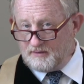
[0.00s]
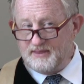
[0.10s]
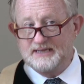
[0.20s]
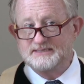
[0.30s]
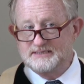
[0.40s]

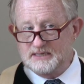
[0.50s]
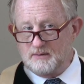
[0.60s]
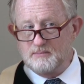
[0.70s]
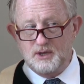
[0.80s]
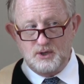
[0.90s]
that
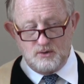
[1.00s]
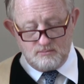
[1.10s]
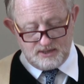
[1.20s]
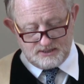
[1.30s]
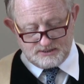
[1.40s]
some
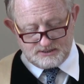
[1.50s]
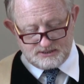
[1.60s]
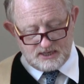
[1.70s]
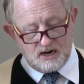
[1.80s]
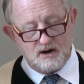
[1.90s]

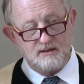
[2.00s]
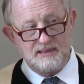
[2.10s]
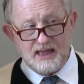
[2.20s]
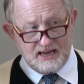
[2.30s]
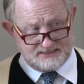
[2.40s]
humans are
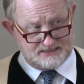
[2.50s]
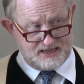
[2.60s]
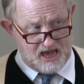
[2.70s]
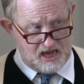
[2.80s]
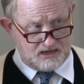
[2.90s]
less
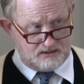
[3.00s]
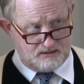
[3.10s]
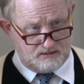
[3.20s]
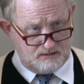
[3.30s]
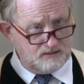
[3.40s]
than
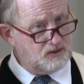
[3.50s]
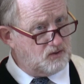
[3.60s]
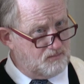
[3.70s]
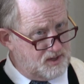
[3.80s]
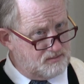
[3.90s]

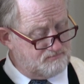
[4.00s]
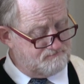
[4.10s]
human.